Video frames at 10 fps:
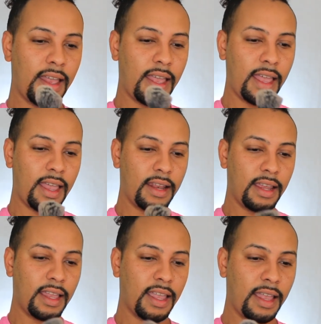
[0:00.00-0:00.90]
And
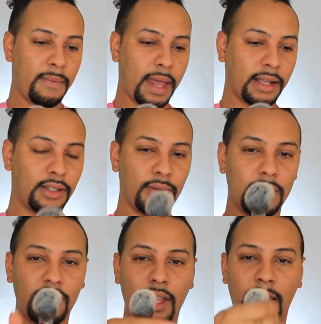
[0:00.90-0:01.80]
it came back to
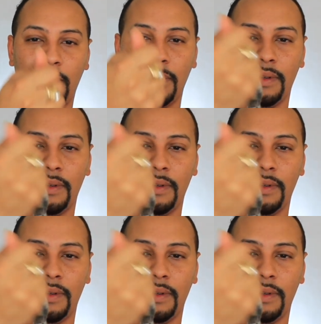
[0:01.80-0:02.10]
its shape.